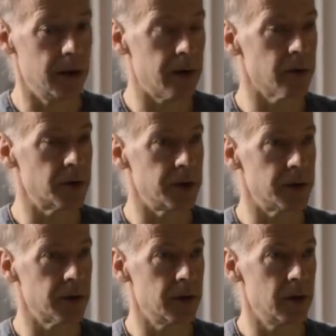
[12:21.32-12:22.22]

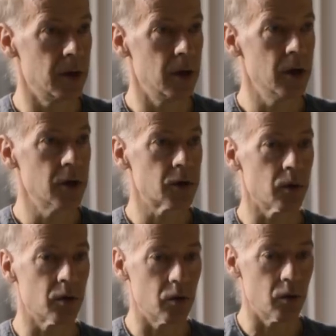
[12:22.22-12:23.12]
energies.
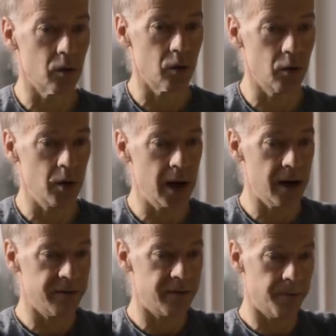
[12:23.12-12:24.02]
So you
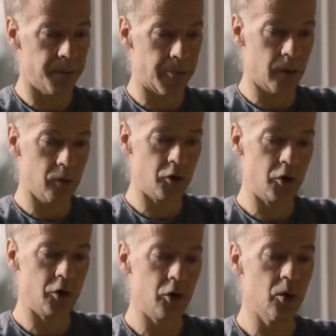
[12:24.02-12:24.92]
have
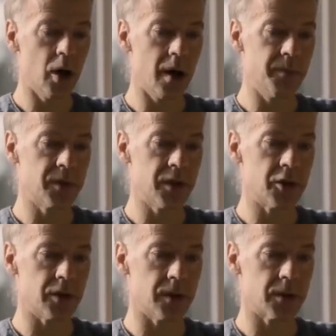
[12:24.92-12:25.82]
2
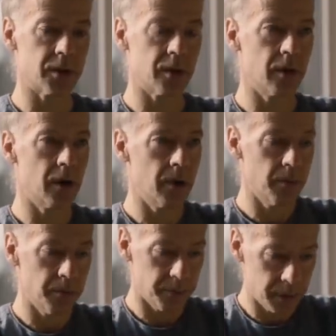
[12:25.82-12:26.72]
oppositions
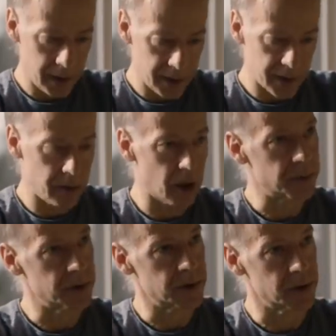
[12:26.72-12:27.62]
placed in
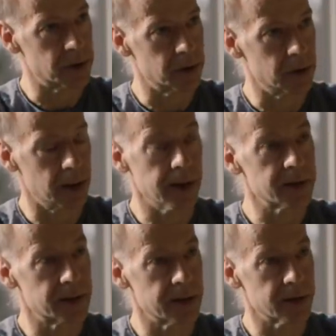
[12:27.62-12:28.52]
opposition, and
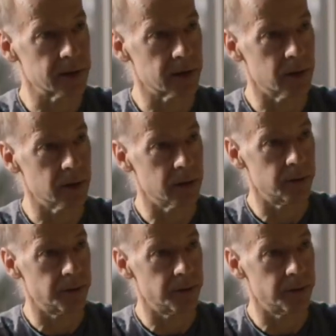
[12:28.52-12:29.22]
that's a Tesla coil.